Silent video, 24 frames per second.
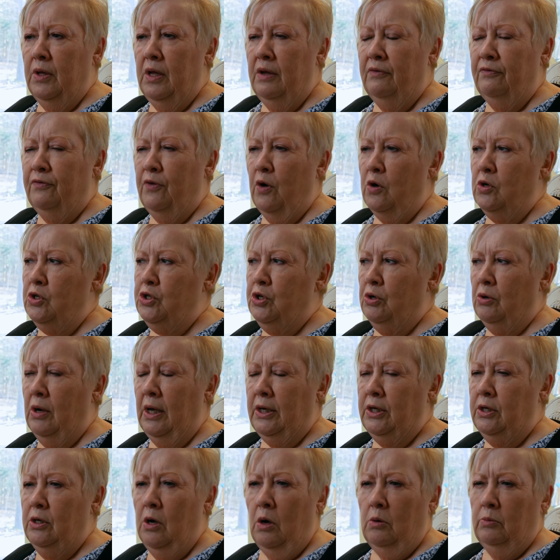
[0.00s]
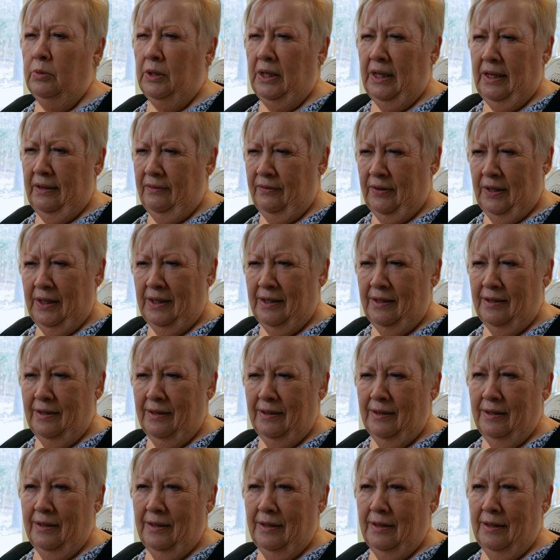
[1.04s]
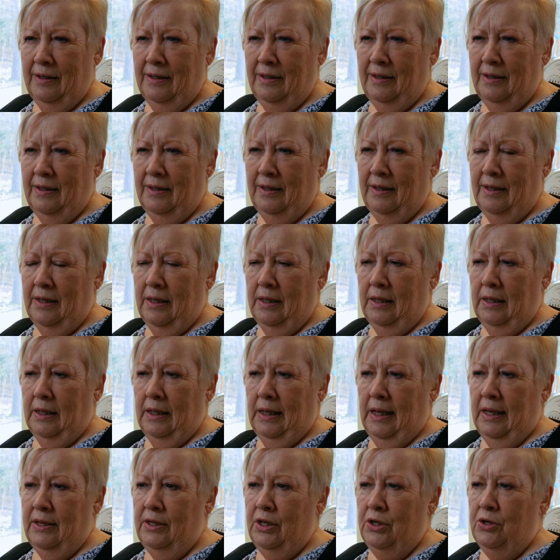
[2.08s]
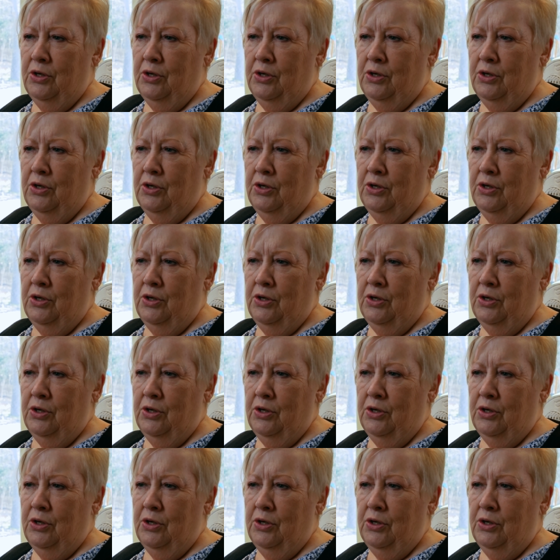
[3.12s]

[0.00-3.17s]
at first you're like, you don't believe it. And